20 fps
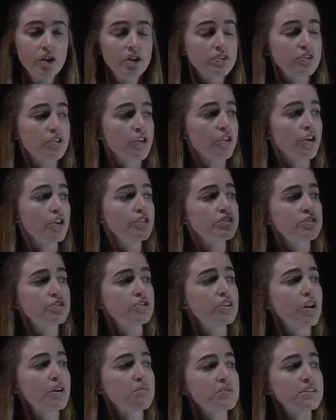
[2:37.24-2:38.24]
So those
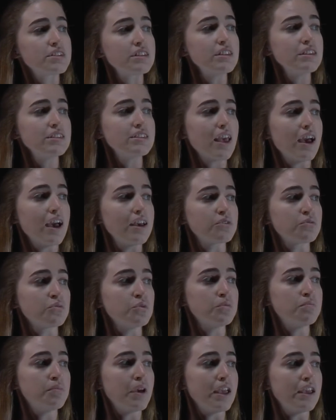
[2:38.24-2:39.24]
two numbers in this case
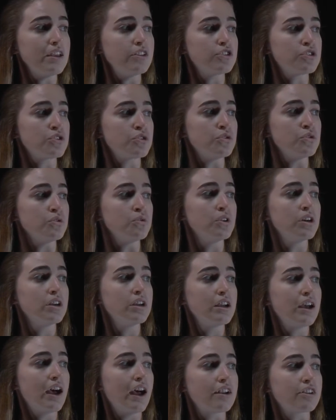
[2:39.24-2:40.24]
would be 2
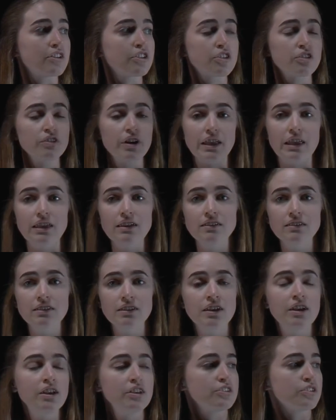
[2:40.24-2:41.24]
and 3.
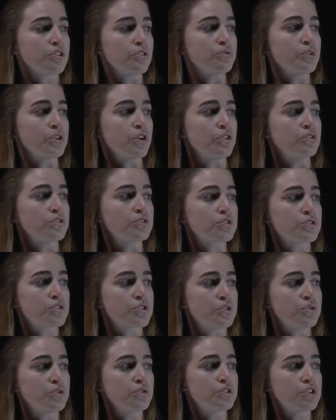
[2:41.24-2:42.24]
So if we go
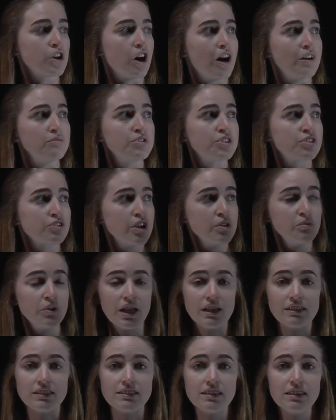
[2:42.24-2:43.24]
2 times 3, we
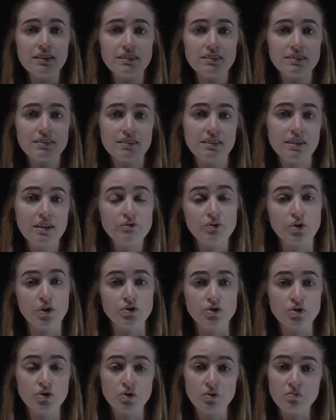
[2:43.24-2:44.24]
get 6. If we go
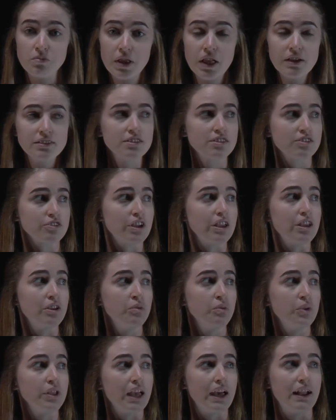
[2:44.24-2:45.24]
2 plus 3,
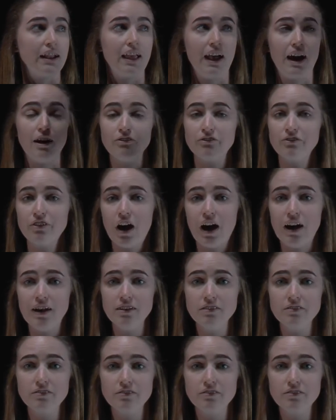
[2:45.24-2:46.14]
we get our 5.